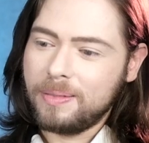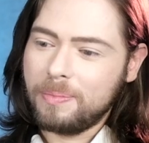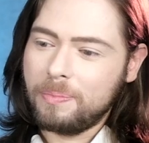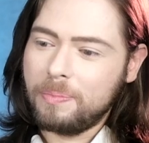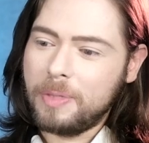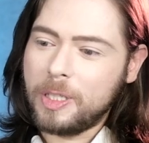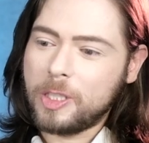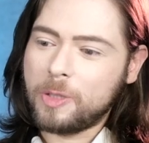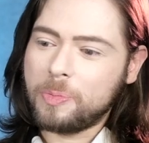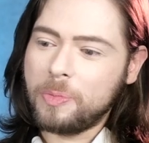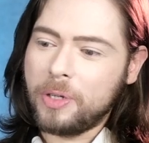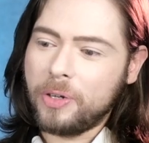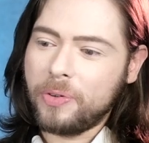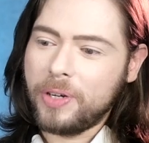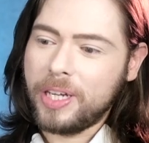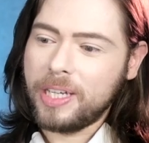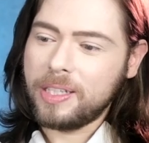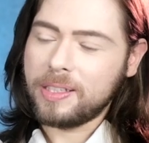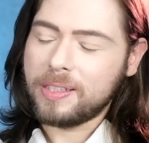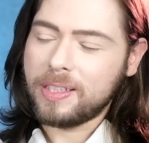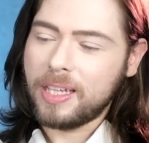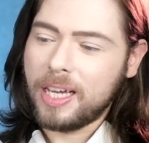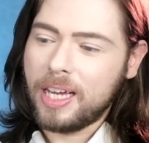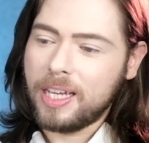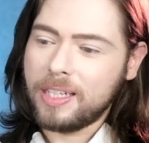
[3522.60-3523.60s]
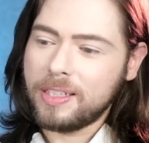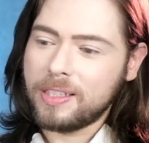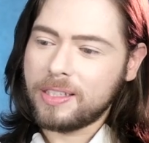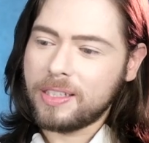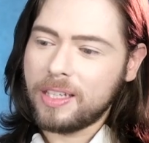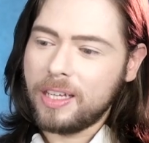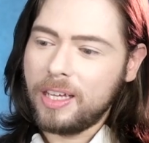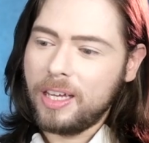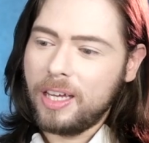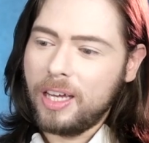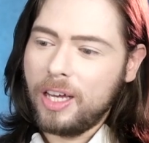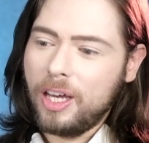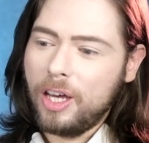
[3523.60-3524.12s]
Miss Marie
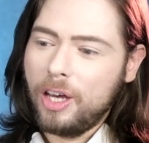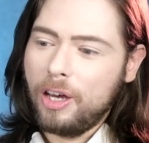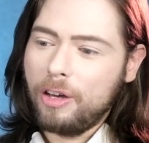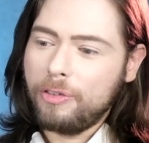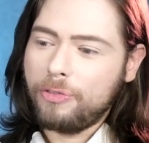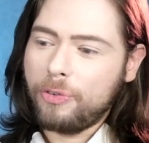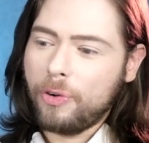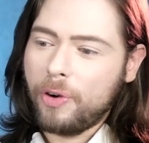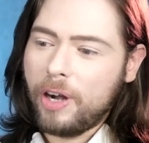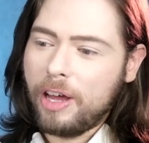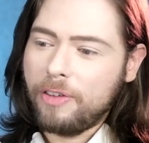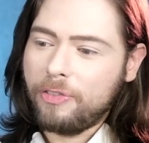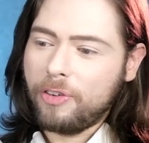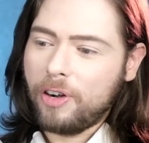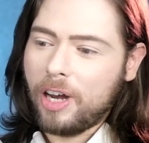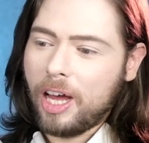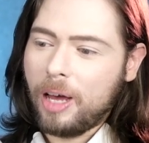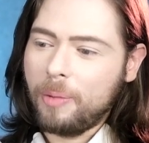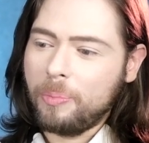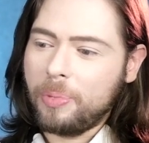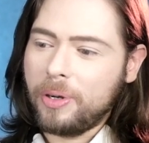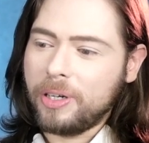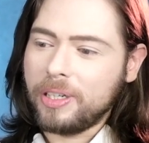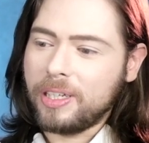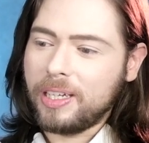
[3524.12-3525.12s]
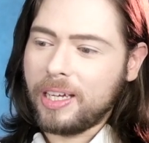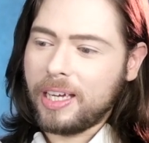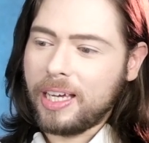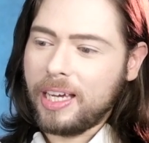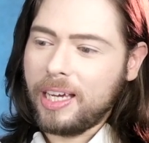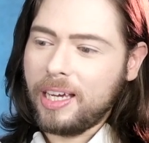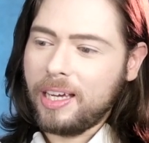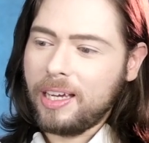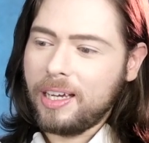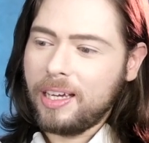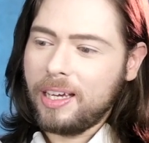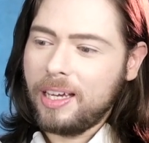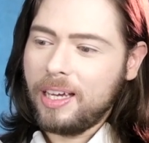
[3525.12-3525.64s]
says, "Forever
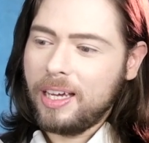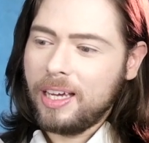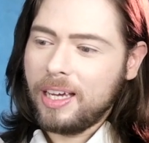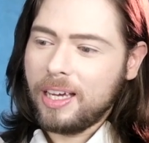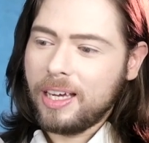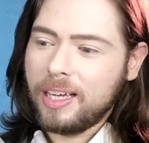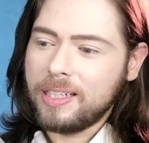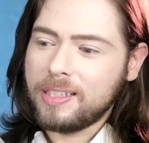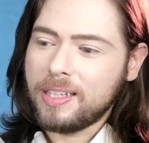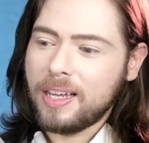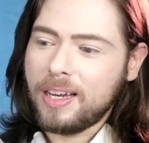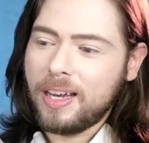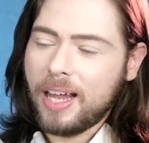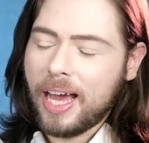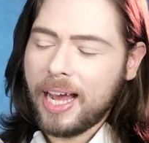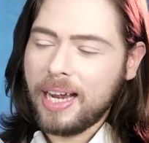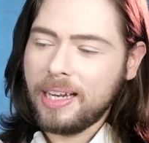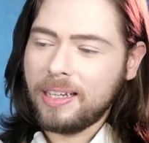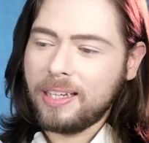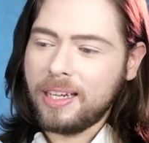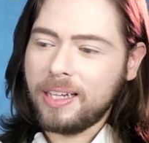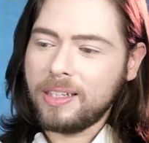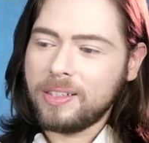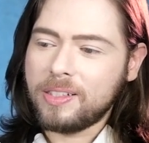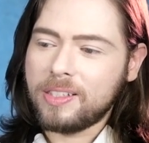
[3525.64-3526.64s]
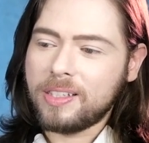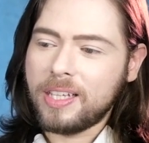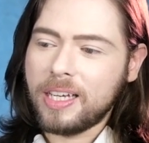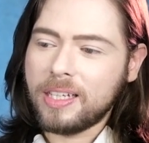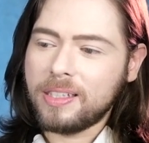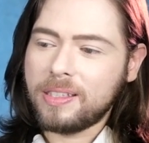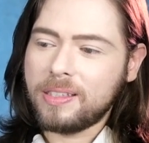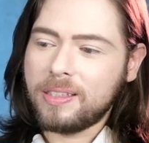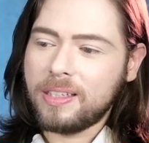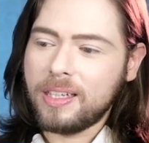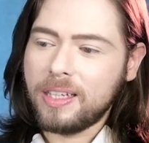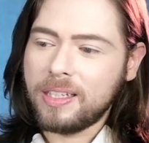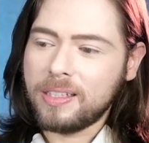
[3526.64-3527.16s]
Ambergris is a
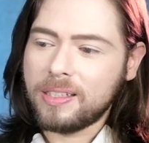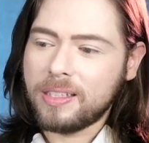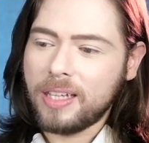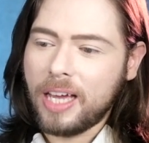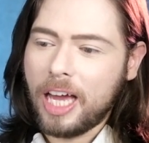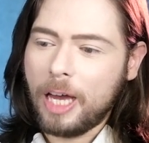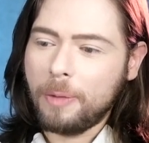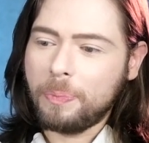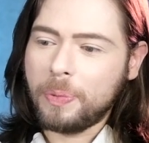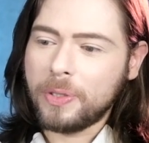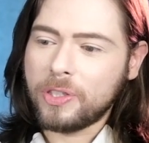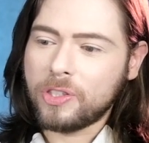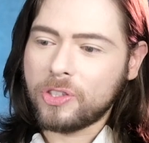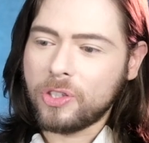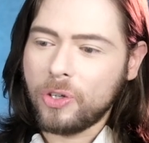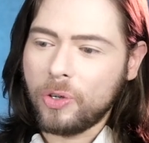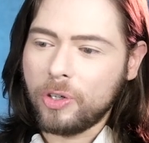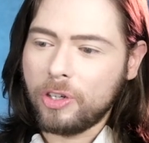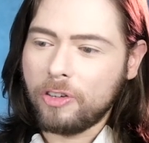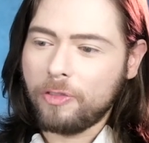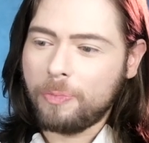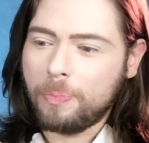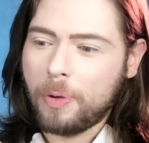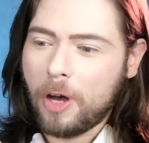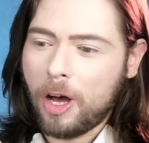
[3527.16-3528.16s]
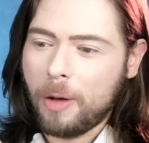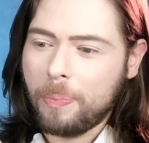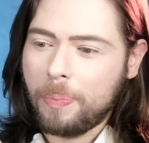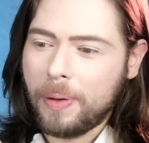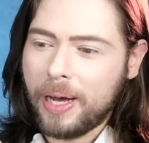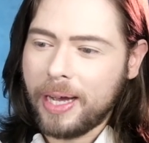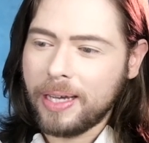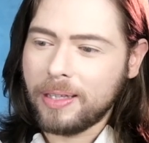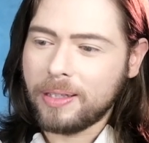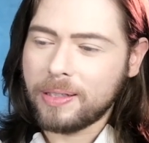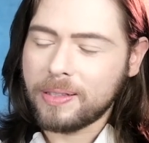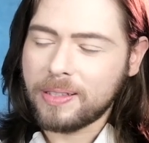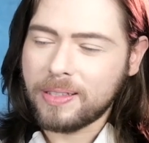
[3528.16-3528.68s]
1960s episode of
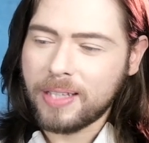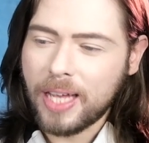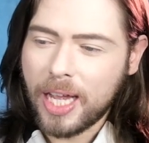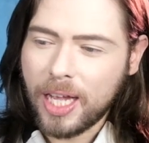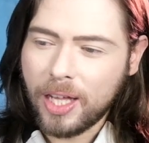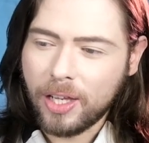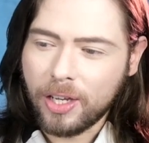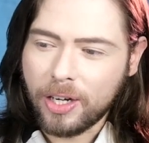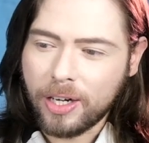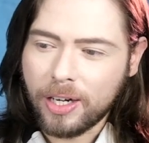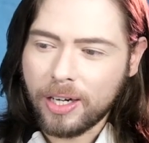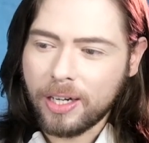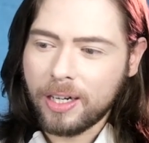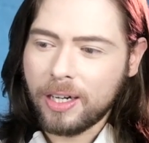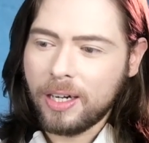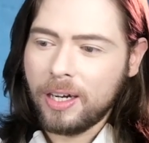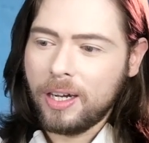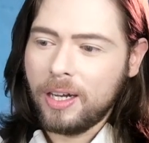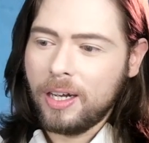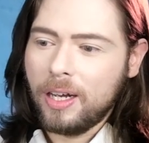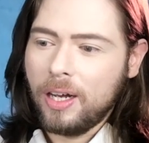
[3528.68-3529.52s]
Popeye the Sailor."